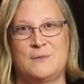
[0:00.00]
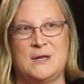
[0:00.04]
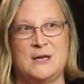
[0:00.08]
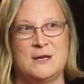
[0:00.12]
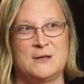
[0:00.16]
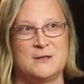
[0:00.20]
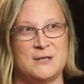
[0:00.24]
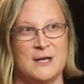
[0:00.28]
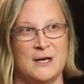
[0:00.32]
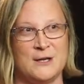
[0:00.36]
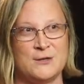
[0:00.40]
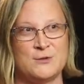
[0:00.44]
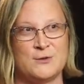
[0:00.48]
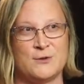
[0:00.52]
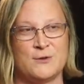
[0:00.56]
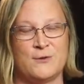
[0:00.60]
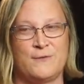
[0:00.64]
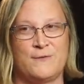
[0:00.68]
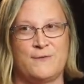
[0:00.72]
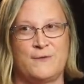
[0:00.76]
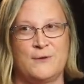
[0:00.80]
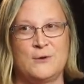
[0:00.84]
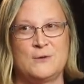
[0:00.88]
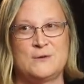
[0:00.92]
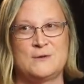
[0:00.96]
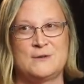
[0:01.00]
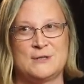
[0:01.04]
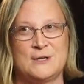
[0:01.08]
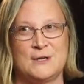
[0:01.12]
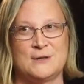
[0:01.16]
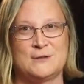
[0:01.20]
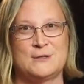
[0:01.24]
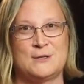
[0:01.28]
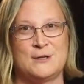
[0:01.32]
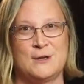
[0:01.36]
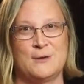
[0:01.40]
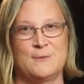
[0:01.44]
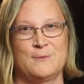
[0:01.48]
the industrial food
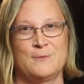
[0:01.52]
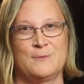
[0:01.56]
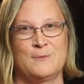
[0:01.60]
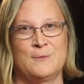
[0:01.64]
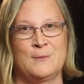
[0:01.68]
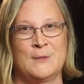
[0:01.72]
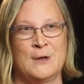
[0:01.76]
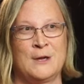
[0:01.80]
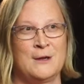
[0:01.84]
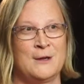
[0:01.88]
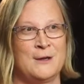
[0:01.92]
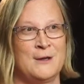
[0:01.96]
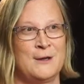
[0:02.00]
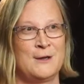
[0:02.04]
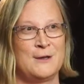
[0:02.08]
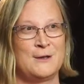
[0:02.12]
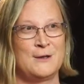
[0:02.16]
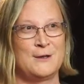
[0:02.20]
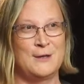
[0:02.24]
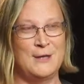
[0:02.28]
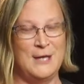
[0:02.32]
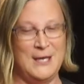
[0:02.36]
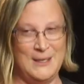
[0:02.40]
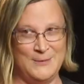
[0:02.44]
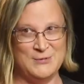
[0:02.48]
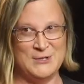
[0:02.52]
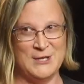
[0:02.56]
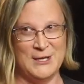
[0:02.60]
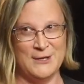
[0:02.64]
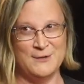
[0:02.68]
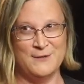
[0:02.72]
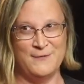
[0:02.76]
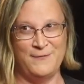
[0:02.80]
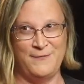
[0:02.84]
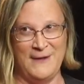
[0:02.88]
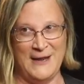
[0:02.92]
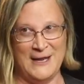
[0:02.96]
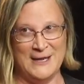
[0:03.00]
system keeps
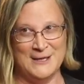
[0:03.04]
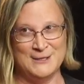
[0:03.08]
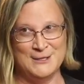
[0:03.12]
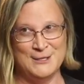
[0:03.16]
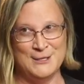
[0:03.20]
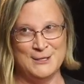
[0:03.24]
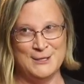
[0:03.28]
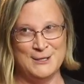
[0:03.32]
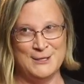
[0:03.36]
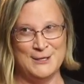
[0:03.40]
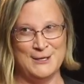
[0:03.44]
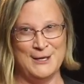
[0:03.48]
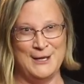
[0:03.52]
us fed.